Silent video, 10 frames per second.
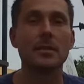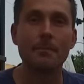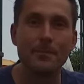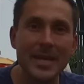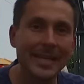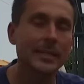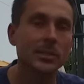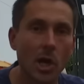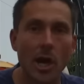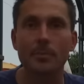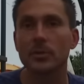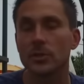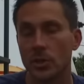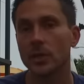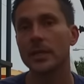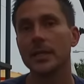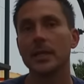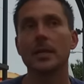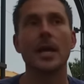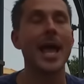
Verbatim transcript: the biggest opportunity